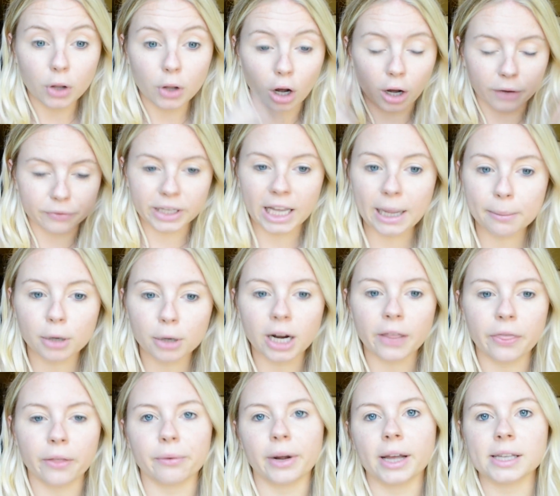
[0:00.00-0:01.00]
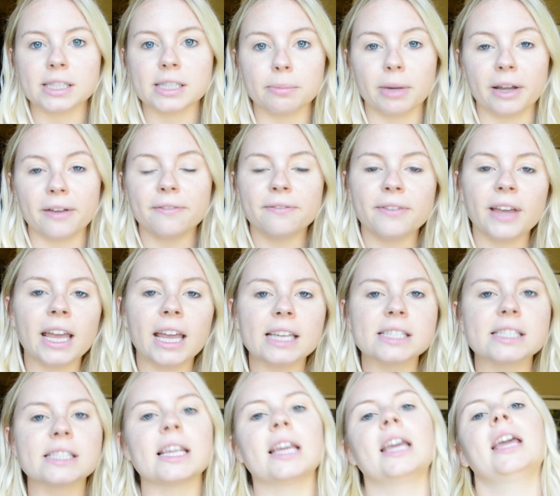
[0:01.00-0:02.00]
off camera and the rest of my
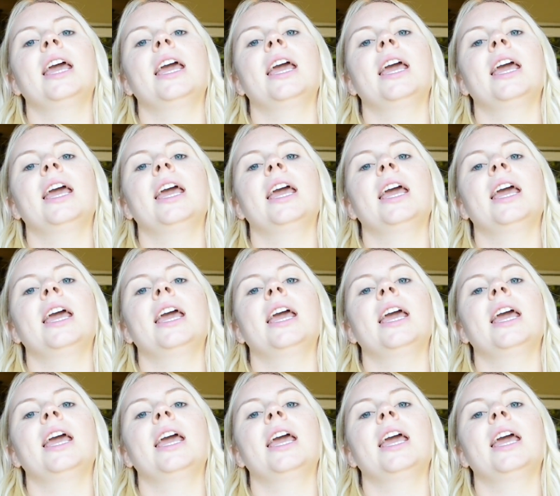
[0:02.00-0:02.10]
face.